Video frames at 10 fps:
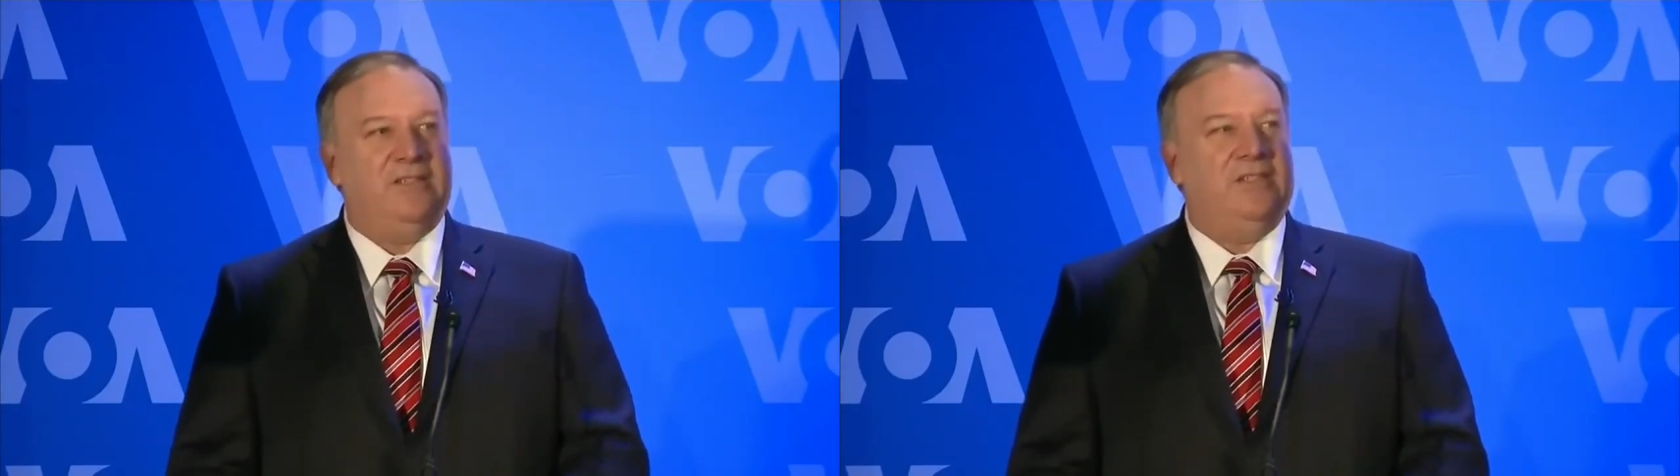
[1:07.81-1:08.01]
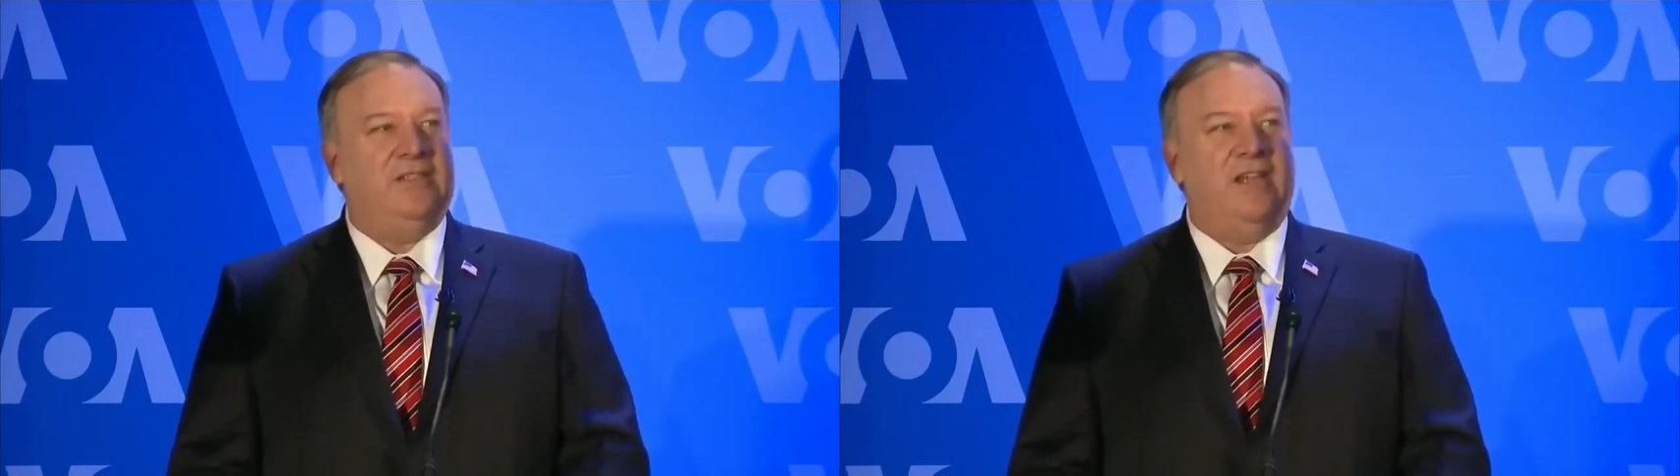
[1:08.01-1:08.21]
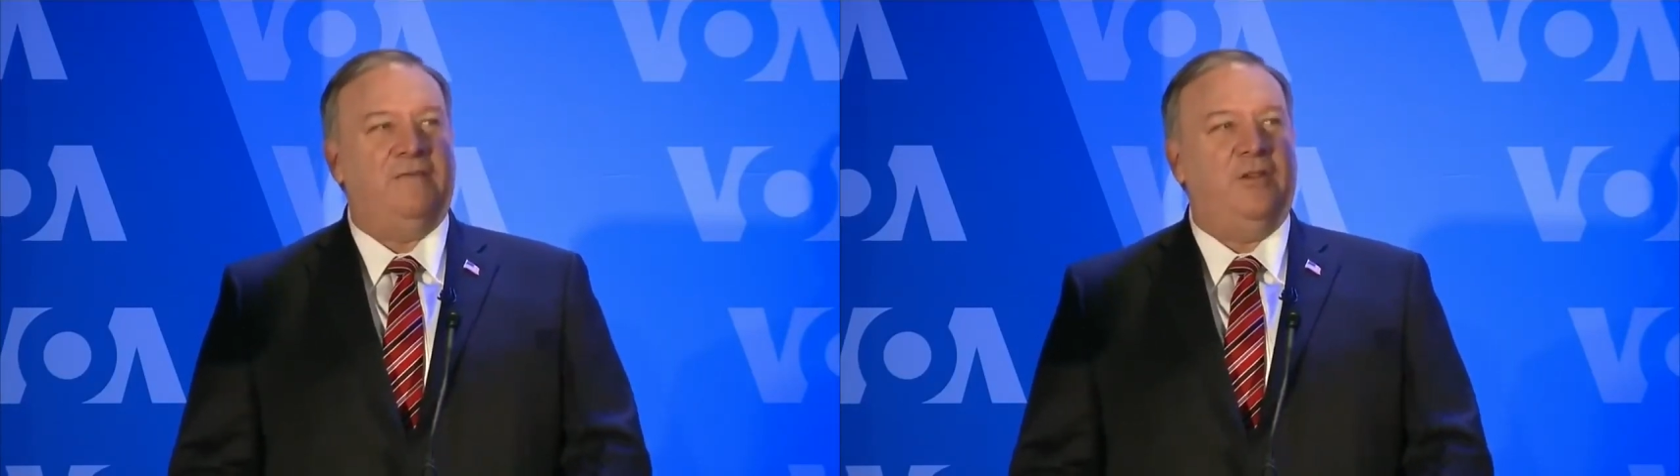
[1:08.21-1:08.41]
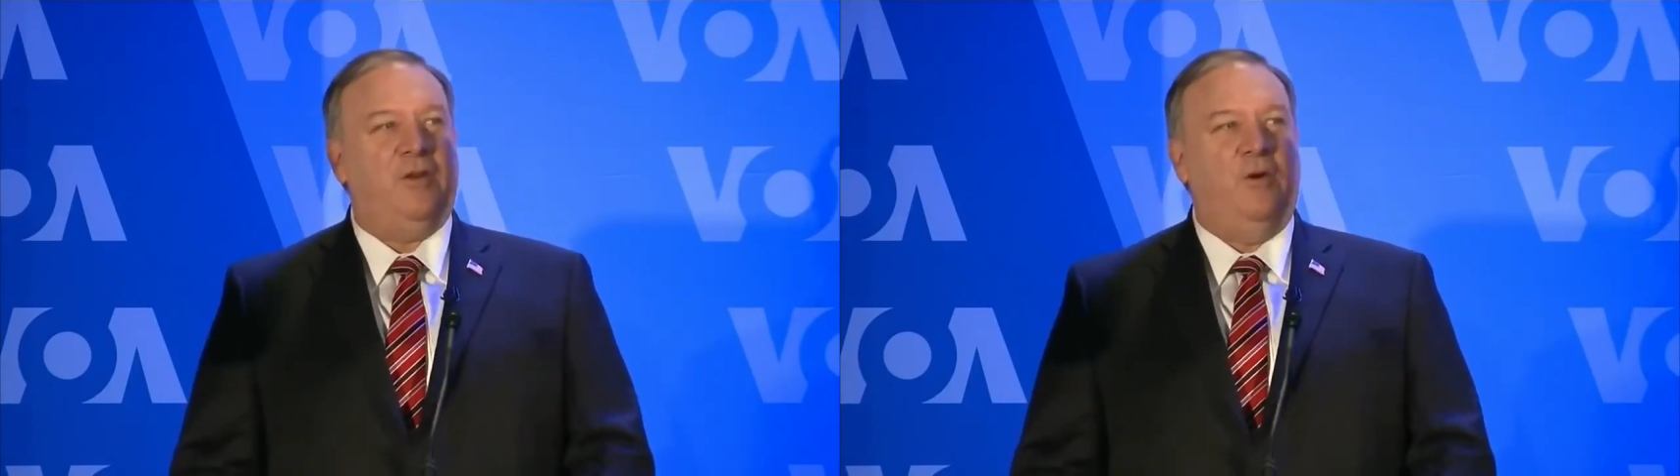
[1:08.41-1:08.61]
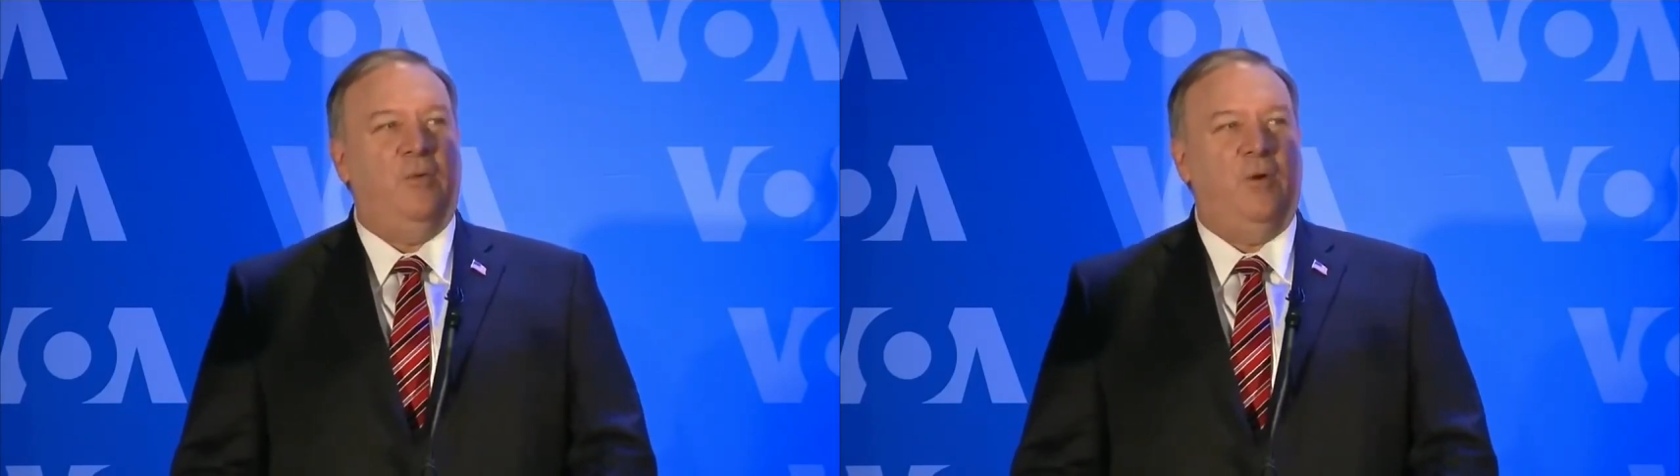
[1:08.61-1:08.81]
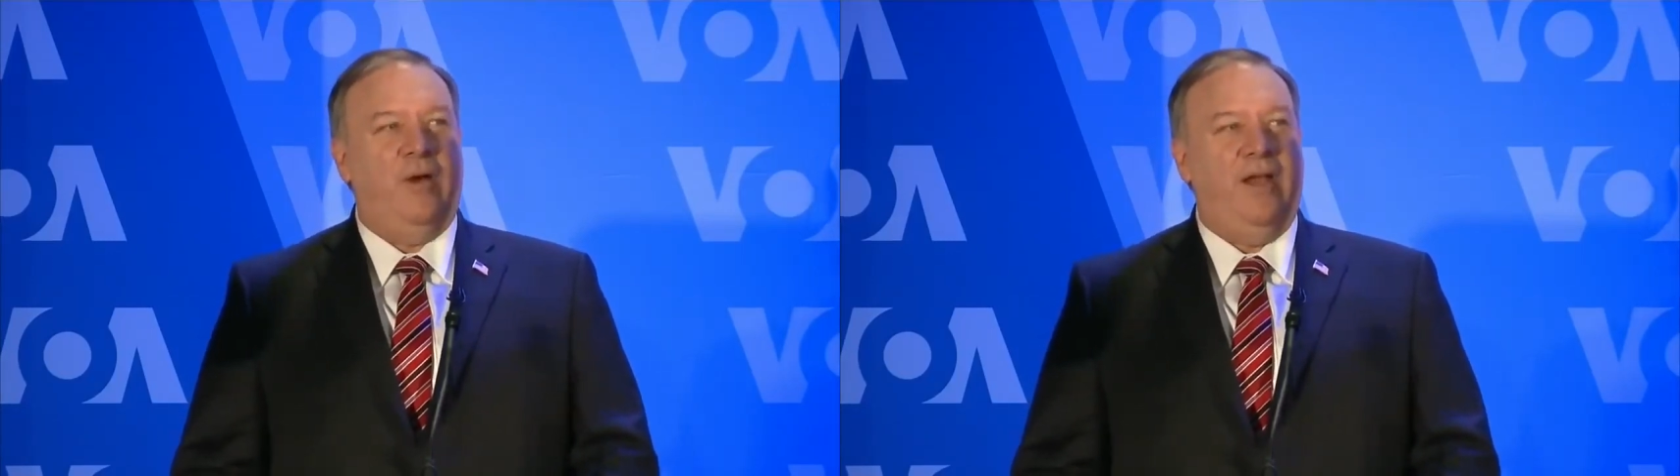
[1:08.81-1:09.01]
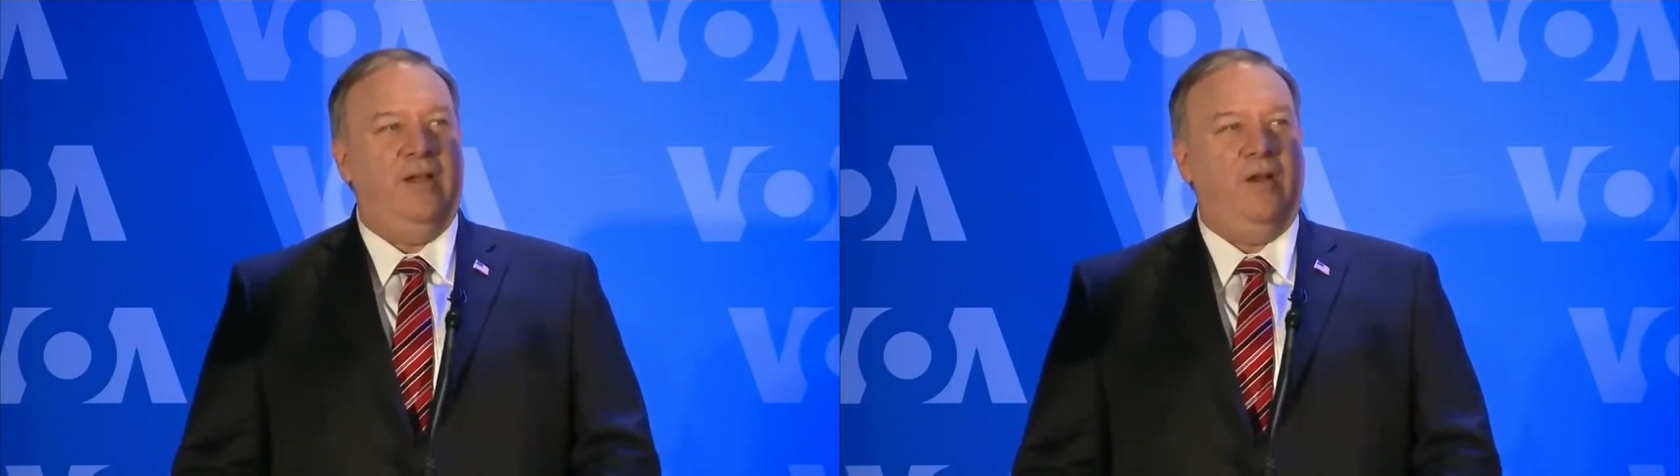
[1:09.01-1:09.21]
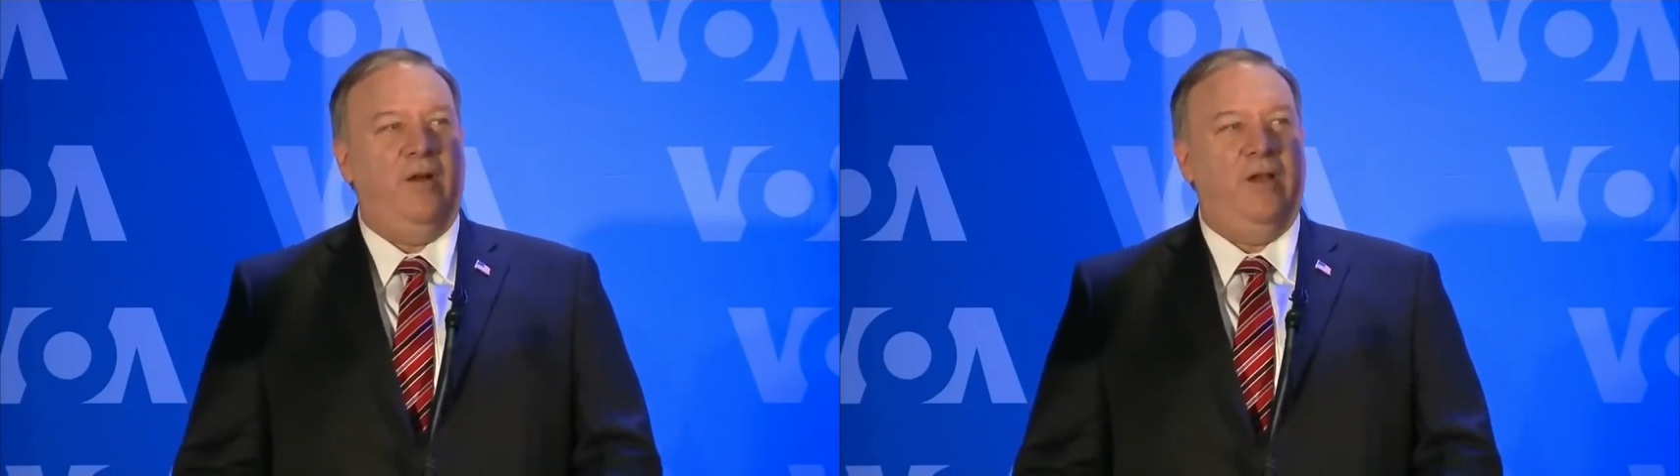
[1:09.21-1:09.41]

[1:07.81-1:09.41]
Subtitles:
agencies after the Cold War ended,